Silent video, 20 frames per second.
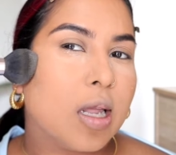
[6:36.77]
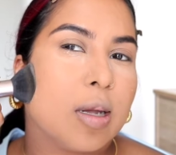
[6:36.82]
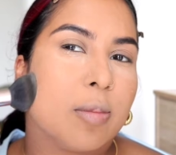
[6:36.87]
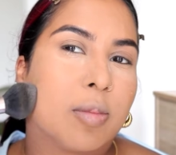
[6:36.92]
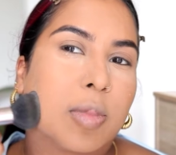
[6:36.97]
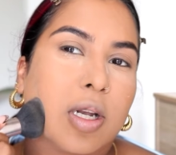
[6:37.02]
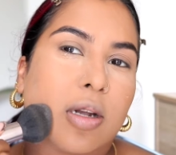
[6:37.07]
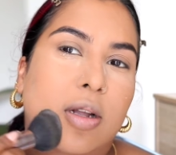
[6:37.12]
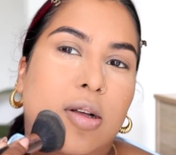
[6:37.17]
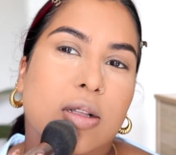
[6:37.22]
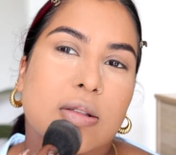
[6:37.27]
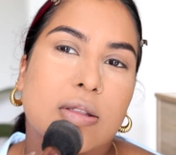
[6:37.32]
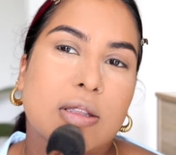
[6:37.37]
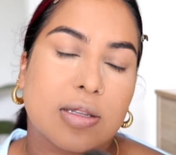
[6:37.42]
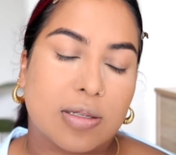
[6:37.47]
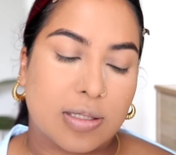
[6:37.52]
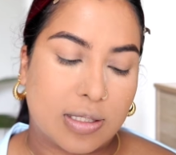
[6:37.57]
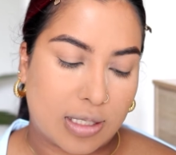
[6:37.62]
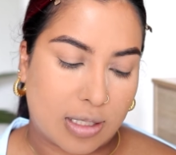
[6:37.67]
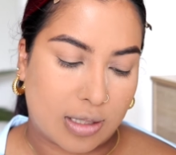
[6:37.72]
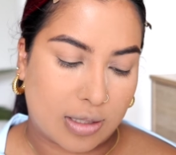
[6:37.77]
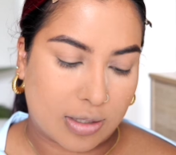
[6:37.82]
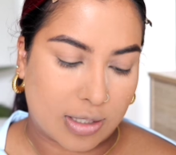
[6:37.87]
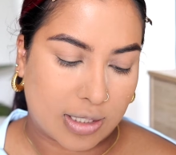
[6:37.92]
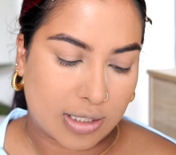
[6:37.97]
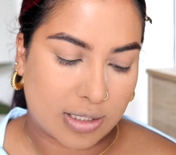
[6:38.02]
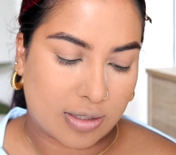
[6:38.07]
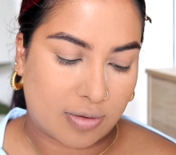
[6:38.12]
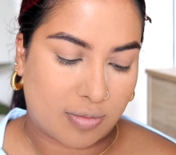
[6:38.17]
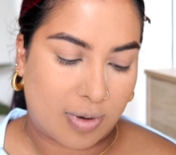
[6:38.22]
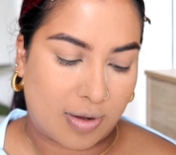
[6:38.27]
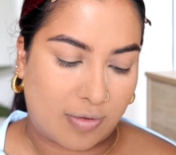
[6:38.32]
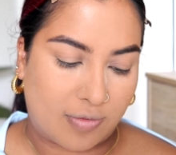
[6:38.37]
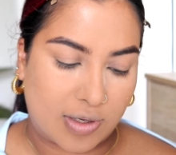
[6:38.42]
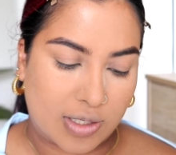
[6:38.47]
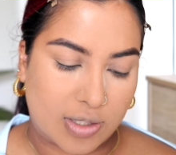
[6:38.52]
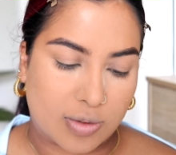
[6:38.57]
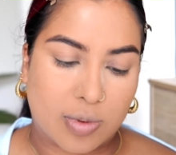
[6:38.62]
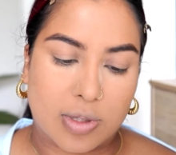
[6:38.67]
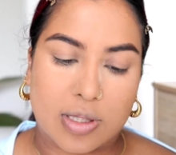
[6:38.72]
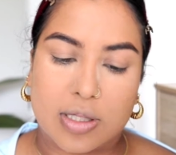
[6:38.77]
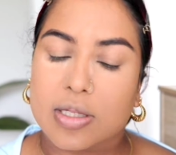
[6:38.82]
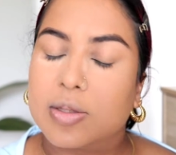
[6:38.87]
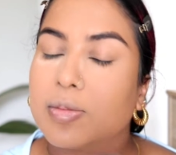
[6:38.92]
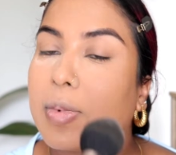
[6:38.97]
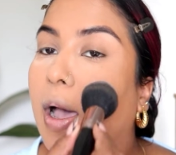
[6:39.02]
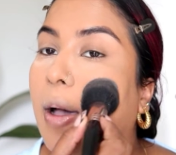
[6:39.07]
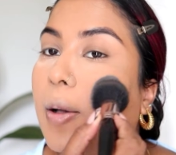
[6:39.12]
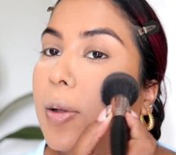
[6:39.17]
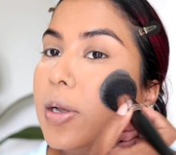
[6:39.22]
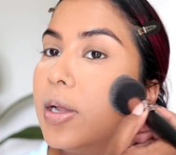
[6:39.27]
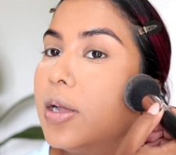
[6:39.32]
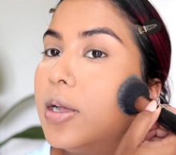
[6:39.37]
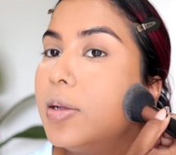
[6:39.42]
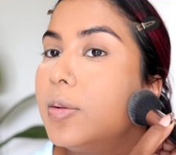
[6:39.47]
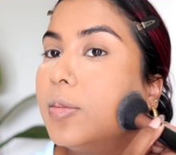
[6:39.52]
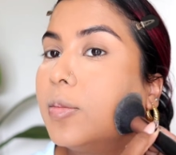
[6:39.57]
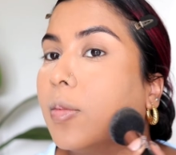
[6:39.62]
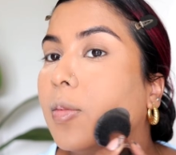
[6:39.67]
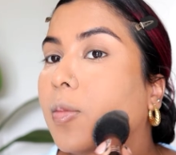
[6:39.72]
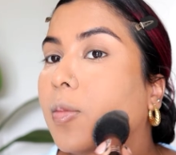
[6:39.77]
I'm gonna also set the rest of my face with this powder.